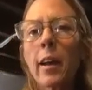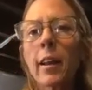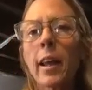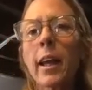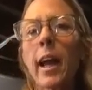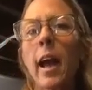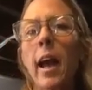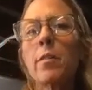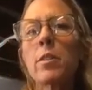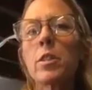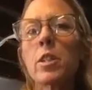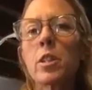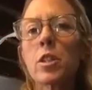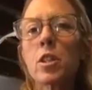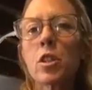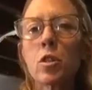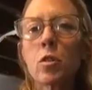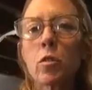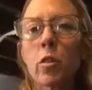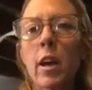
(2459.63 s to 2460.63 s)
Like I would
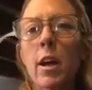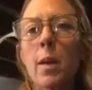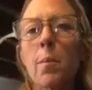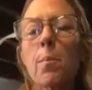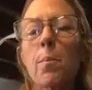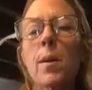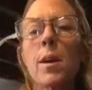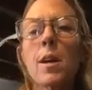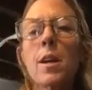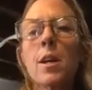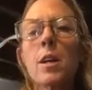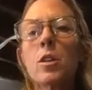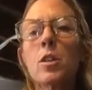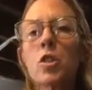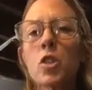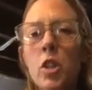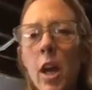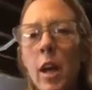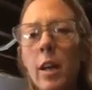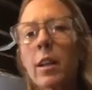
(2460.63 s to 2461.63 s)
just scrape
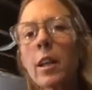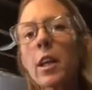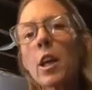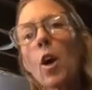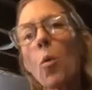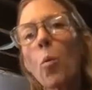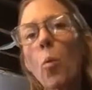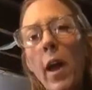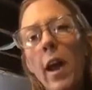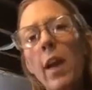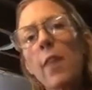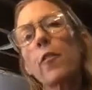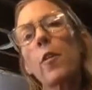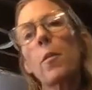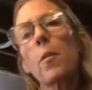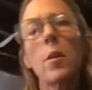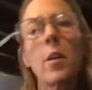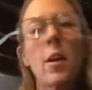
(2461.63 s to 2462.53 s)
gently away from her